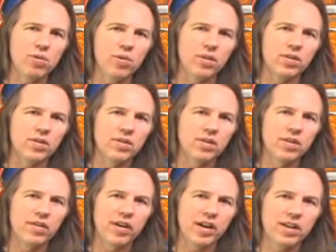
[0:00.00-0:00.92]
cool.
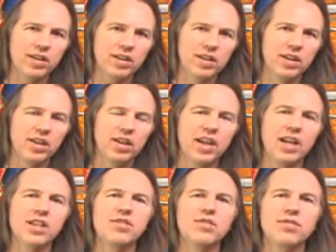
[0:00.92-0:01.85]
Alright?
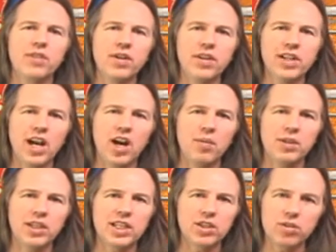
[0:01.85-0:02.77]
It's very
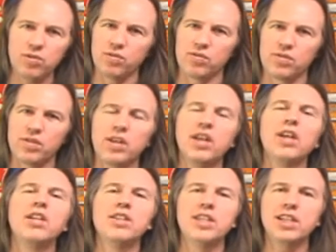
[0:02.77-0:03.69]
commonly used.
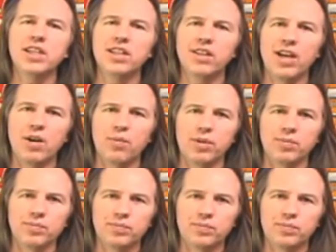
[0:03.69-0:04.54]
Dig into that one.